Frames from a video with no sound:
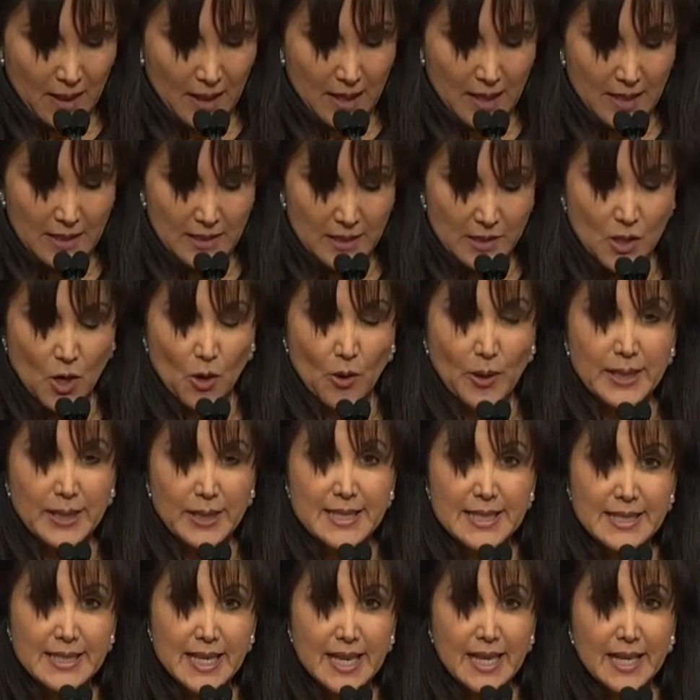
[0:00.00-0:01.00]
And it's going
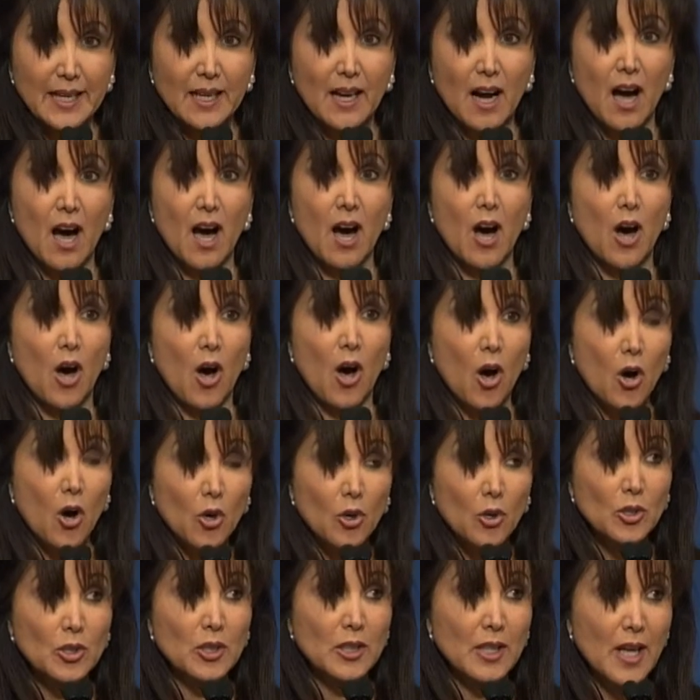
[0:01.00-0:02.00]
to take a
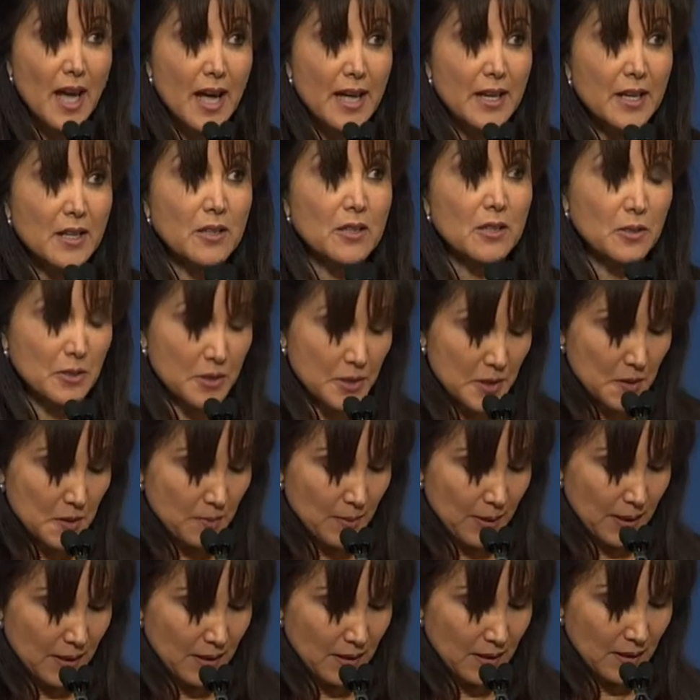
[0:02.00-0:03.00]
whole lot of
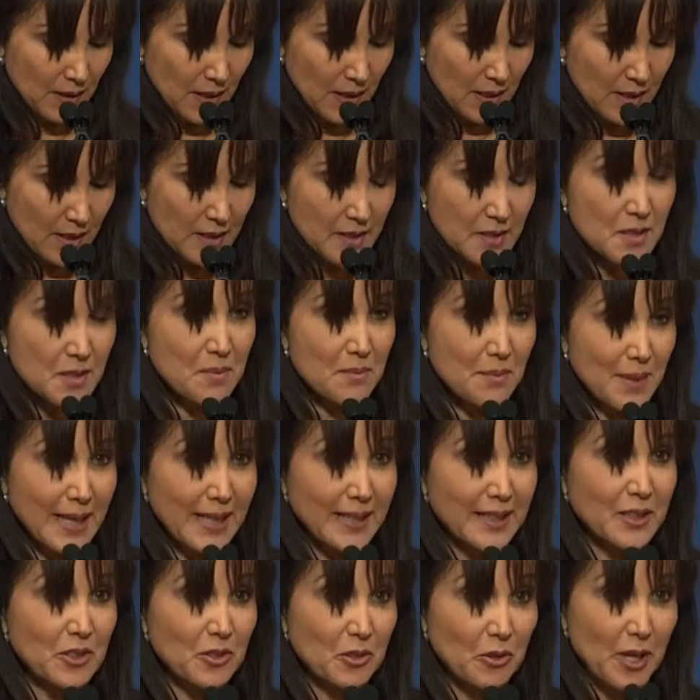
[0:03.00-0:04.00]
chutzpah to
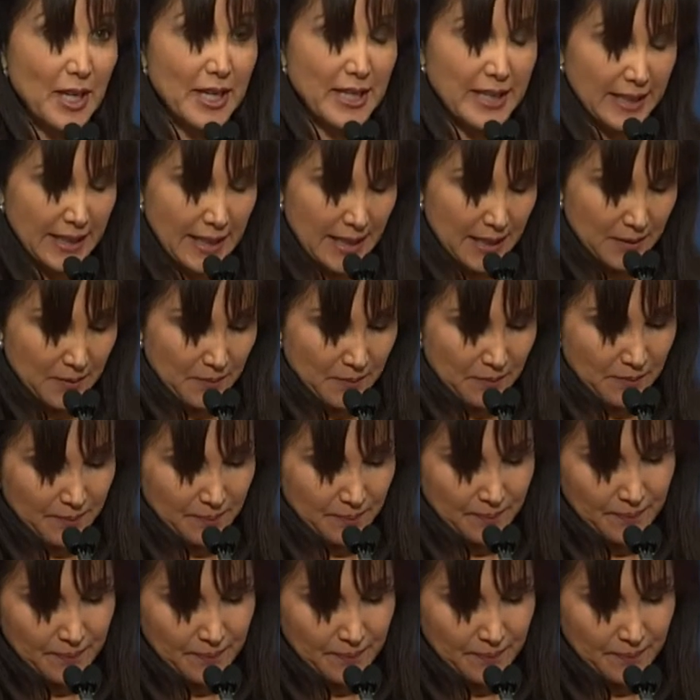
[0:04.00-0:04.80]
make it great again.